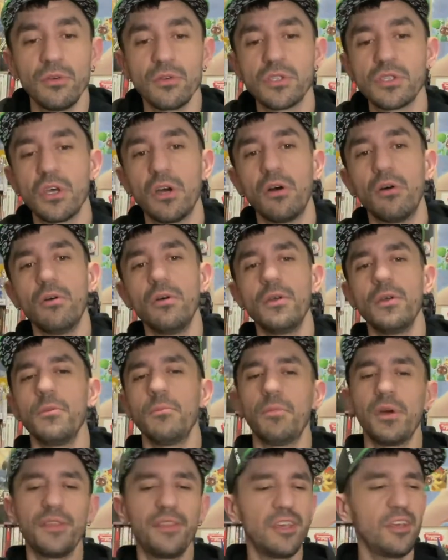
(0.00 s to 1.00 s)
So,
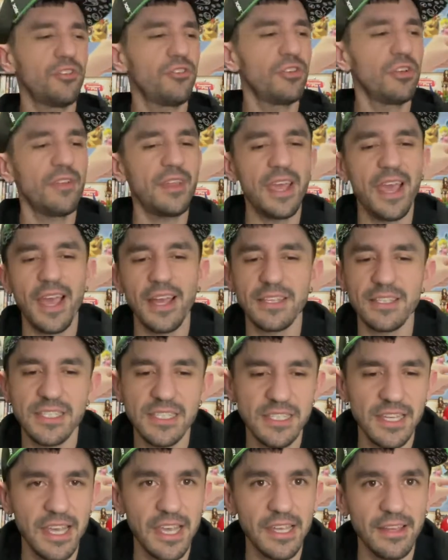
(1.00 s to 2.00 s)
but this year they had
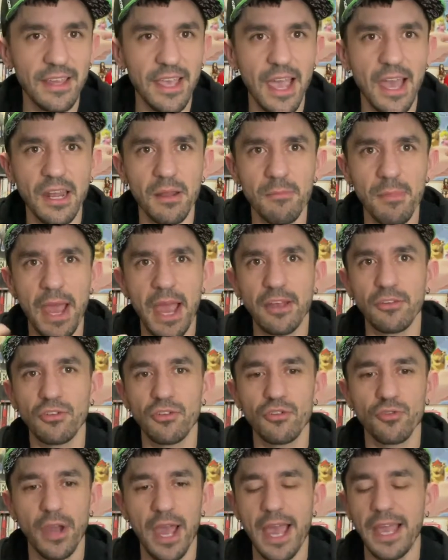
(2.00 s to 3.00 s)
Sting, they had
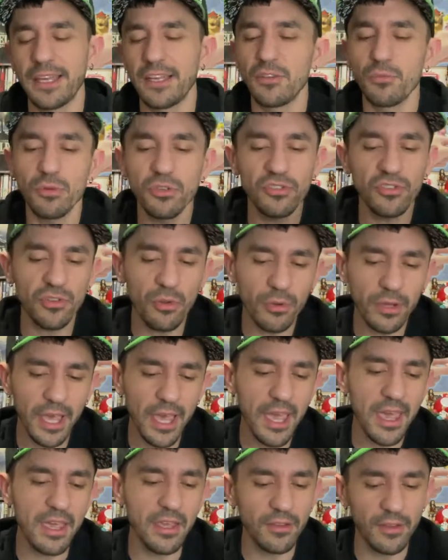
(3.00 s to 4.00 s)
Imagine Dragons, which is
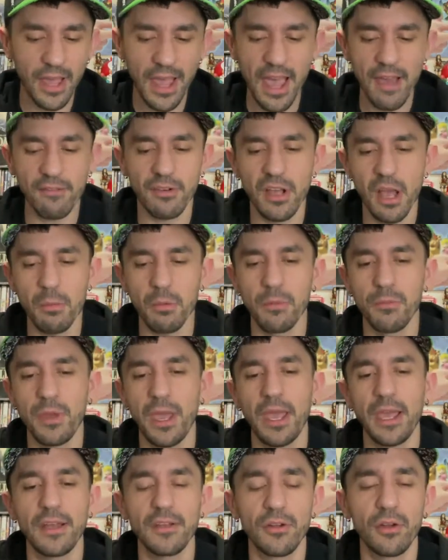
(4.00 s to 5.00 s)
okay to have a couple
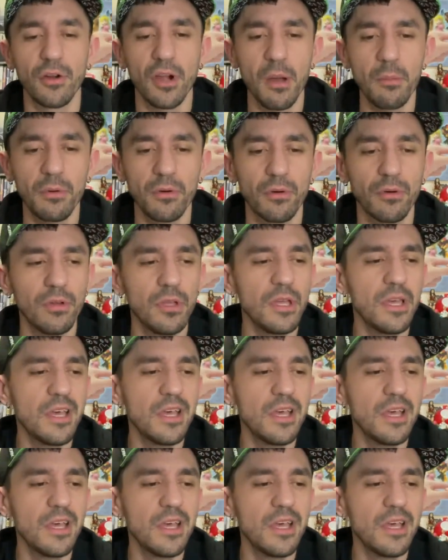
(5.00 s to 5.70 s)
bands, a couple